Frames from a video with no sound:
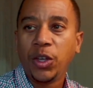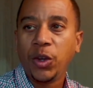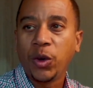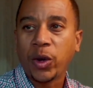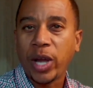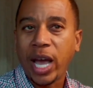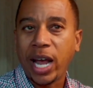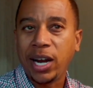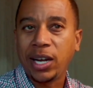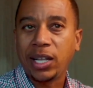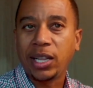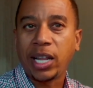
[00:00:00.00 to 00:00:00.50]
You're
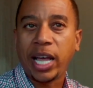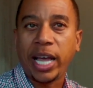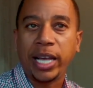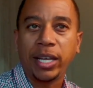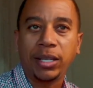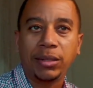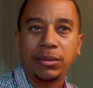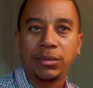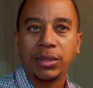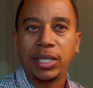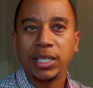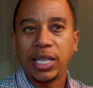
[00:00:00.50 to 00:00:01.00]
kind of like,
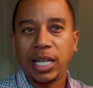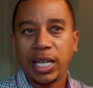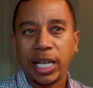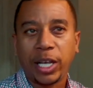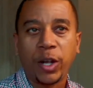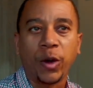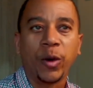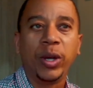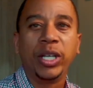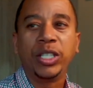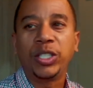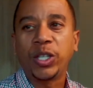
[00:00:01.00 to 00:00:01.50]
it's kind of
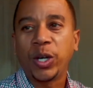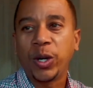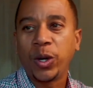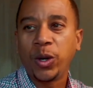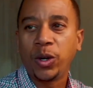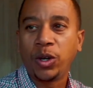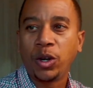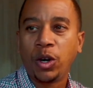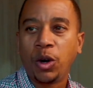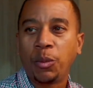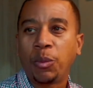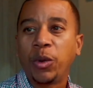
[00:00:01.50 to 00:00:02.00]
like your
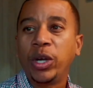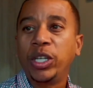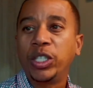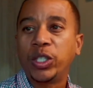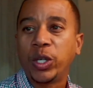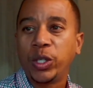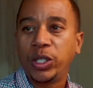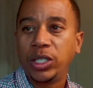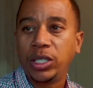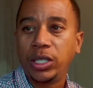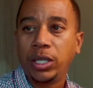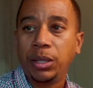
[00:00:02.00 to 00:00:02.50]
intern or
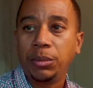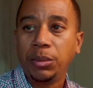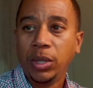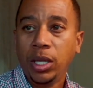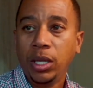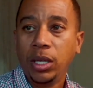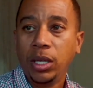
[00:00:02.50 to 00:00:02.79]
apprenticeship,